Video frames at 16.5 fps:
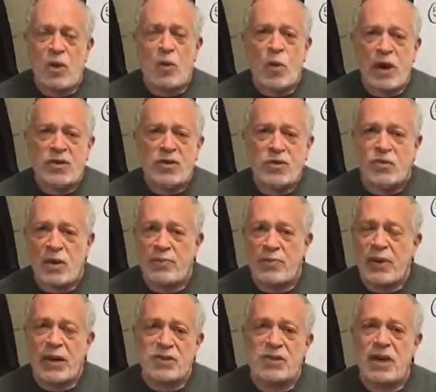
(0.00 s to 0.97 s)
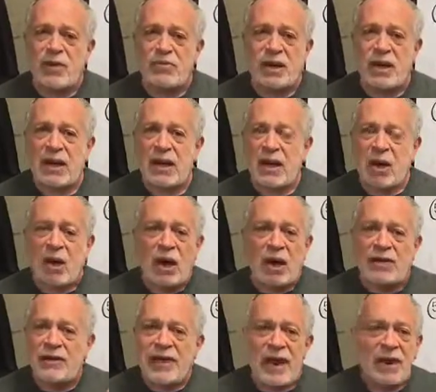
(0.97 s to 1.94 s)
with Trump on something,
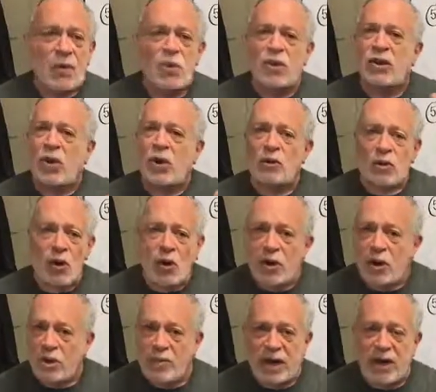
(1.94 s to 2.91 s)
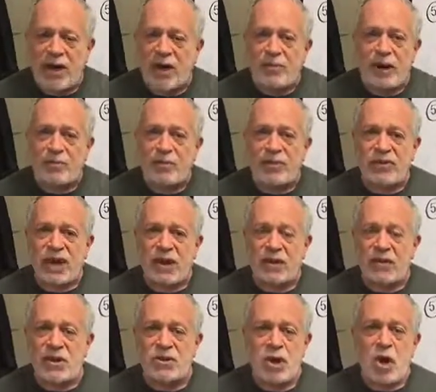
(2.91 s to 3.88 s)
they will no longer be our member of
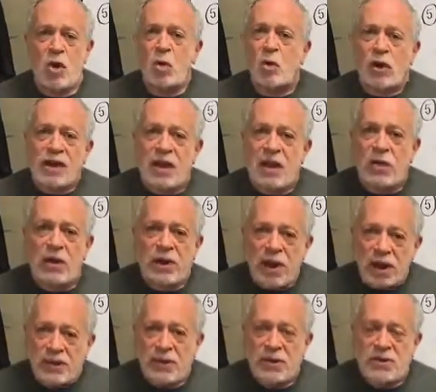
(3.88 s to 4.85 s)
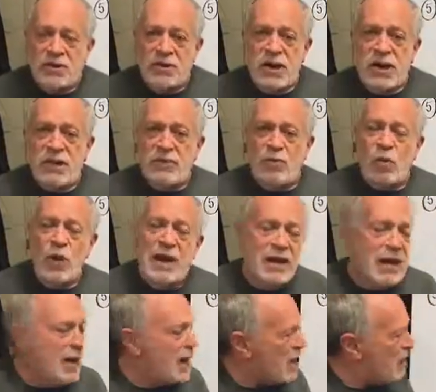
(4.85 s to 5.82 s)
Congress, working with others. We
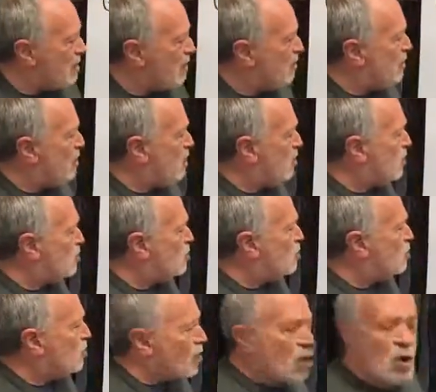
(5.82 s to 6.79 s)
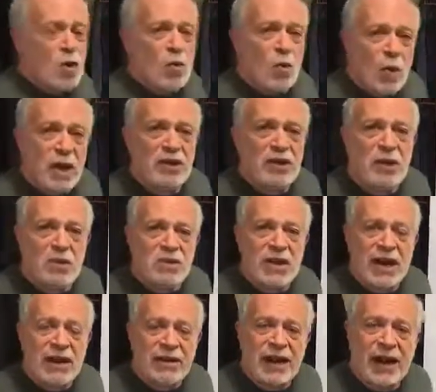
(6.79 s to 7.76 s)
need, though, to know what those
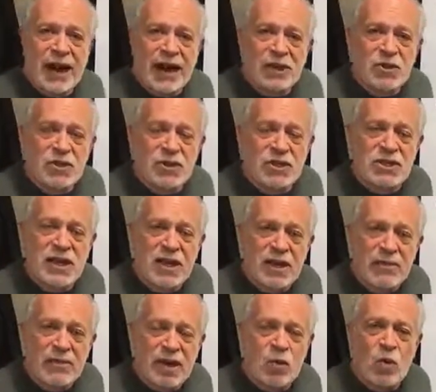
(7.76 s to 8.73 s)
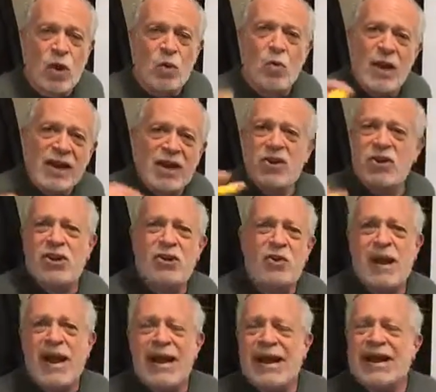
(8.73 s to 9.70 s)
daily actions need to be, what we can
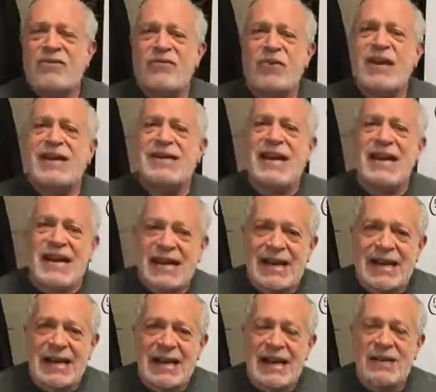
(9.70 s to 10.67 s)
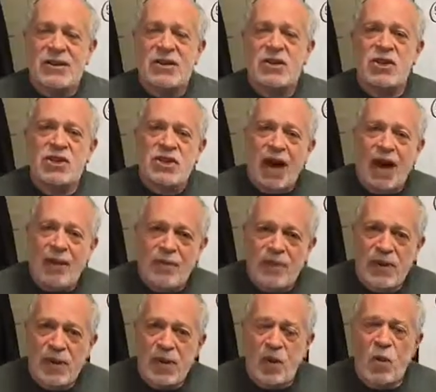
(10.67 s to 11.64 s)
do every day to stop
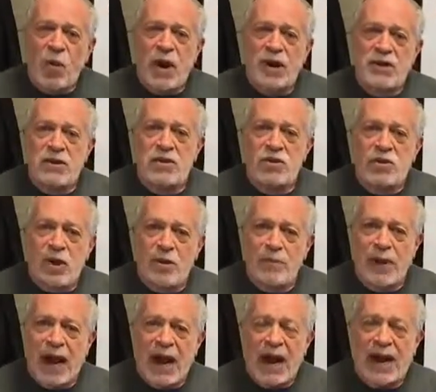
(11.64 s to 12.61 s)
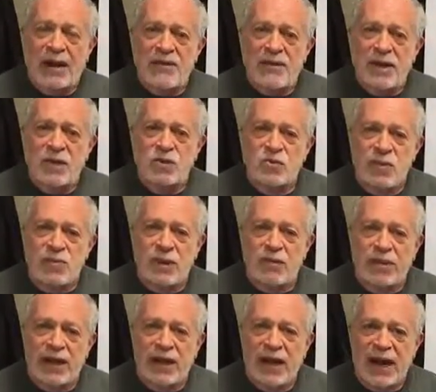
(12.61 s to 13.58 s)
what Trump and his
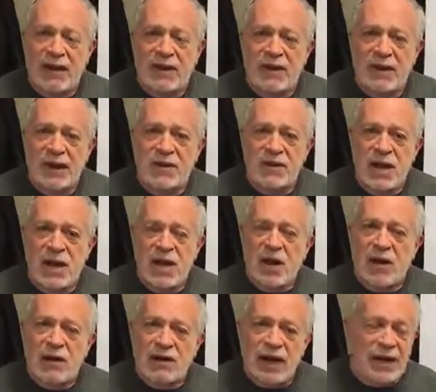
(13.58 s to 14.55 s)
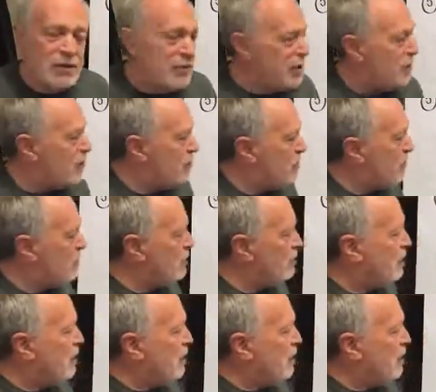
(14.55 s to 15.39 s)
Republican allies are likely to do.